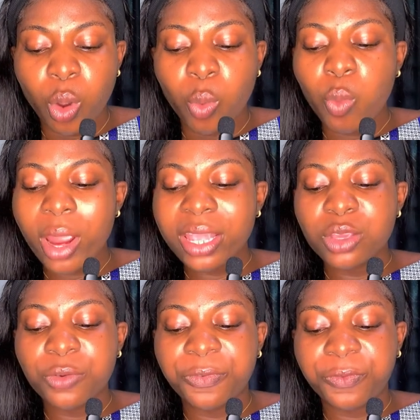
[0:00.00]
When
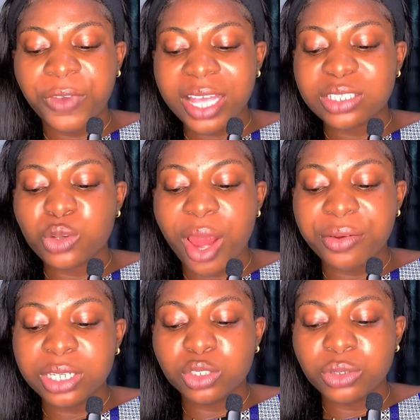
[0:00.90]
you felt you
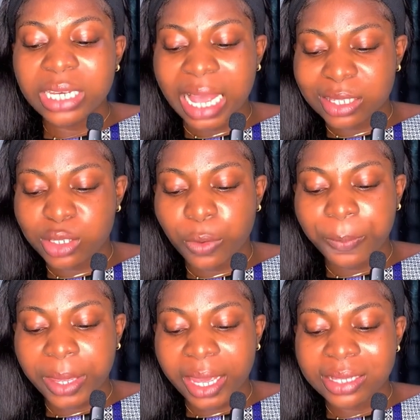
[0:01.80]
aren't doing as your
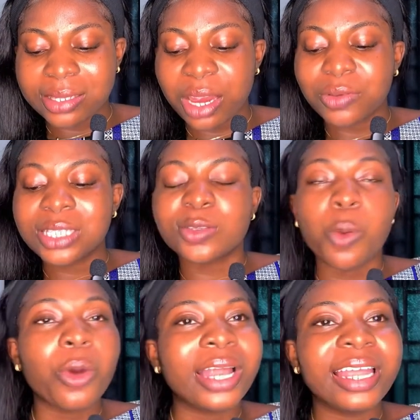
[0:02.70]
peers, there is
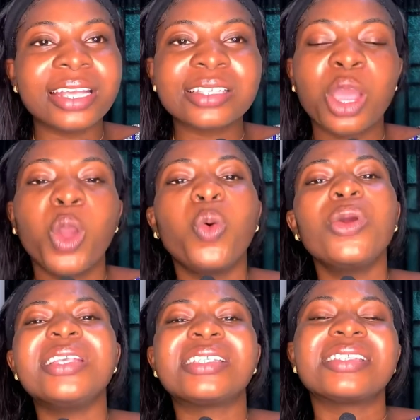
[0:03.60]
someone else who
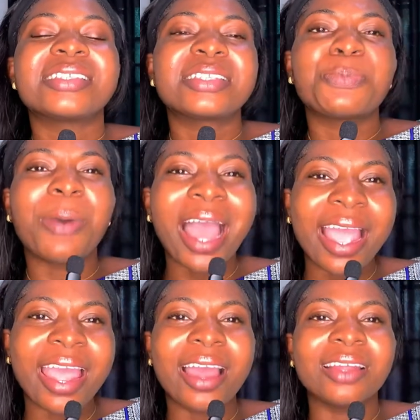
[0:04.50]
is
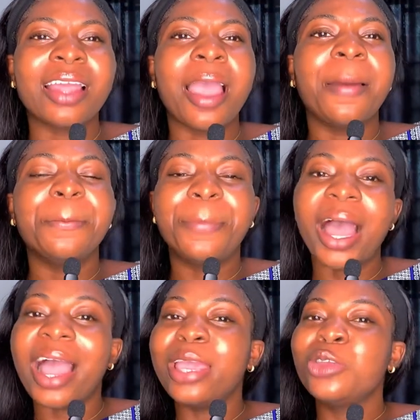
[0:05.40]
inspired
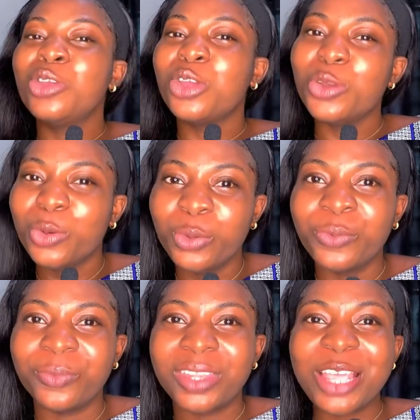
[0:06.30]
by
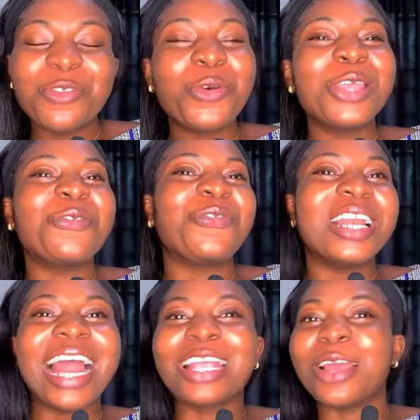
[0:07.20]
you. Even when you
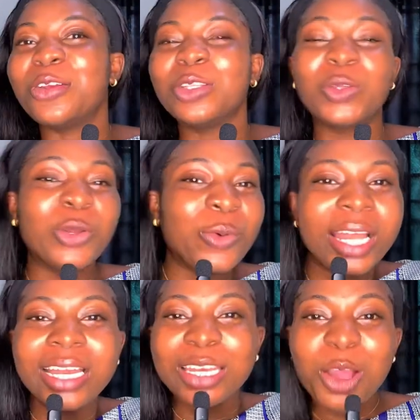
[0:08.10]
feel like you're not doing
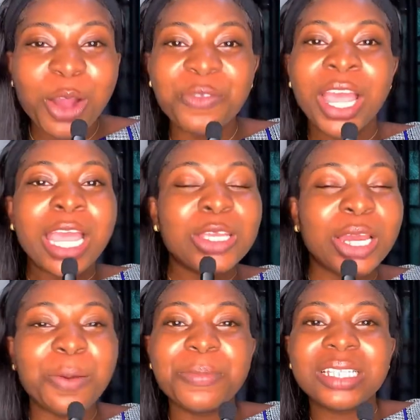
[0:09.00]
well enough, you're
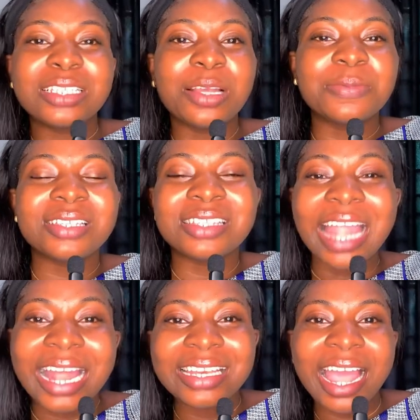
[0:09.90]
not meeting up to
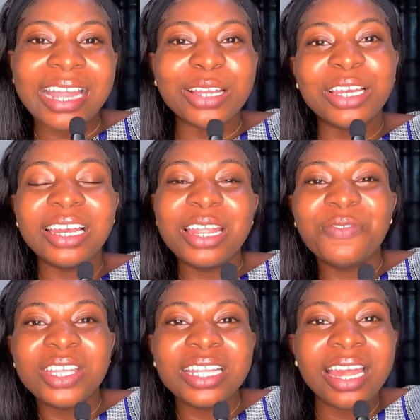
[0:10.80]
standard, you're not
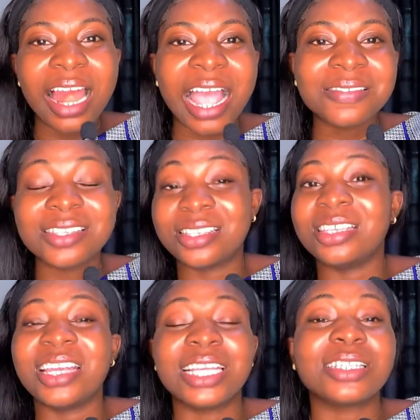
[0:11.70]
living the life,
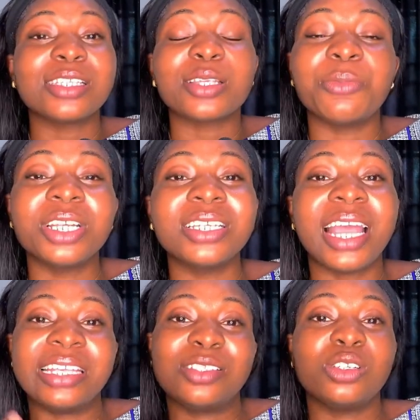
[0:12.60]
see, there is still somebody
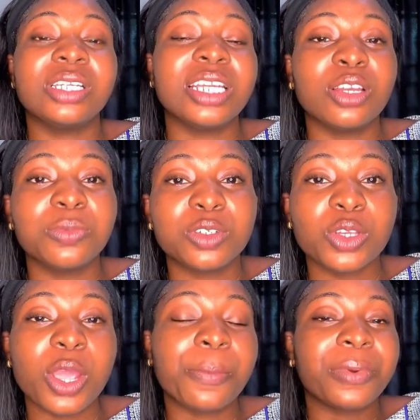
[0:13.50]
that is still looking up to
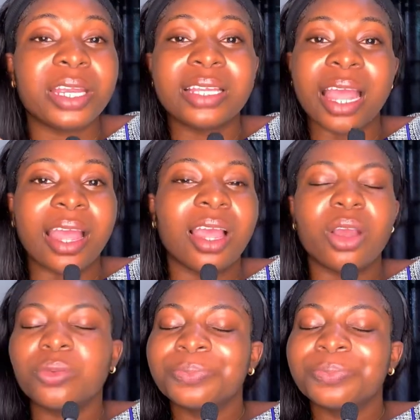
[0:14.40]
you and praying that